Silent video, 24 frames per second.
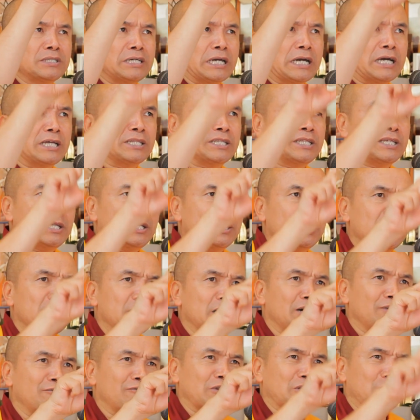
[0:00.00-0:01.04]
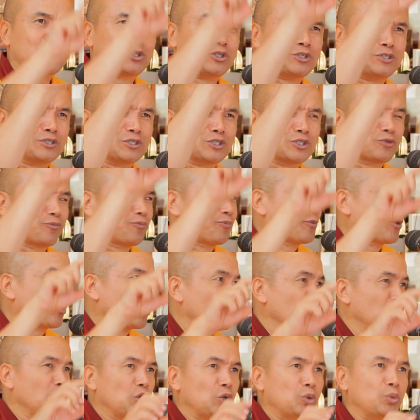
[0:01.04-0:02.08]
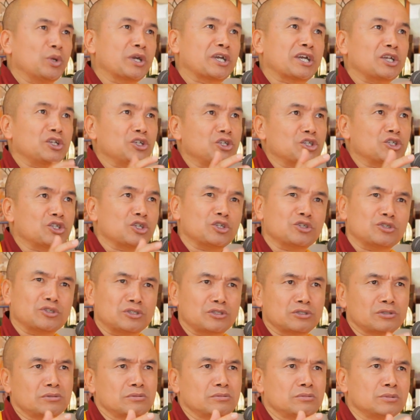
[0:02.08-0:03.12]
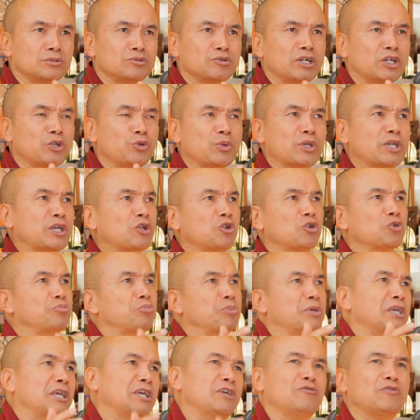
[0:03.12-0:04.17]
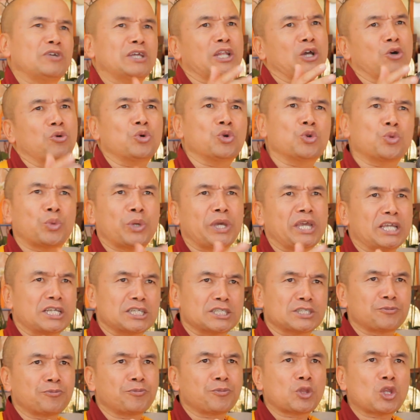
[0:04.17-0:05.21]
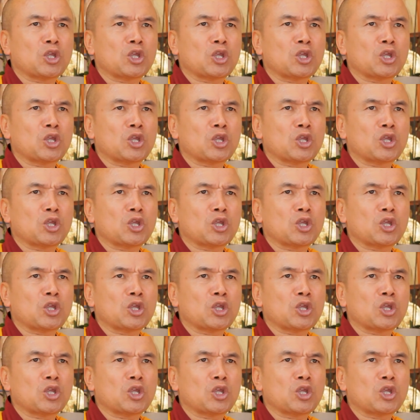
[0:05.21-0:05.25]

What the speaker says: and the afflictions. We're conditioned, right? We cannot behave in our own ways.